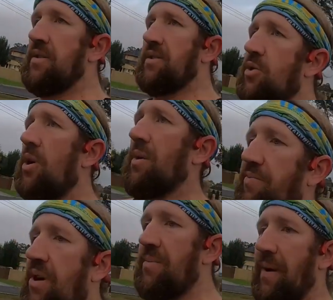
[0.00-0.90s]
just
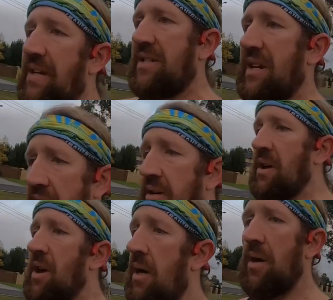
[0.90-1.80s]
trying to bring it back
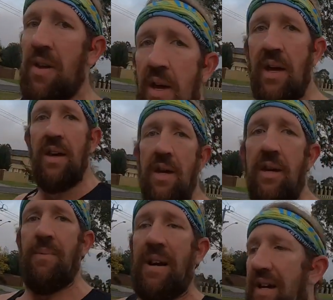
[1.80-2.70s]
down.
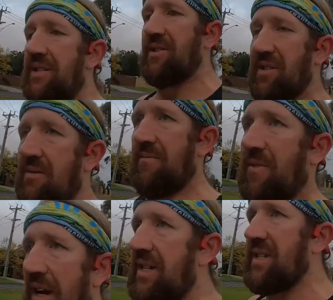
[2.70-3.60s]
My head's
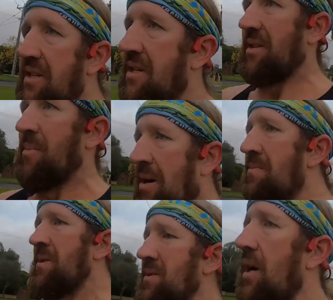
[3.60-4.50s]
racing at the
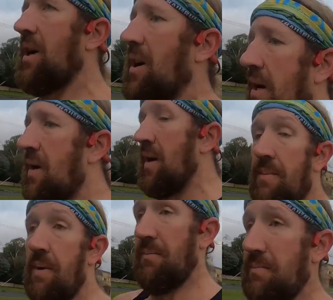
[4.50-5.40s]
moment.
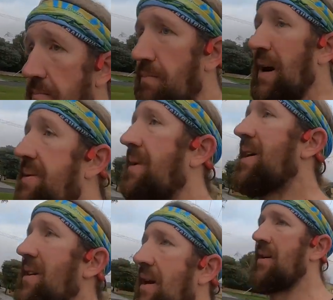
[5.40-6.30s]
Pardon
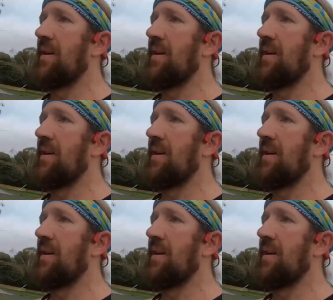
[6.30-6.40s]
me.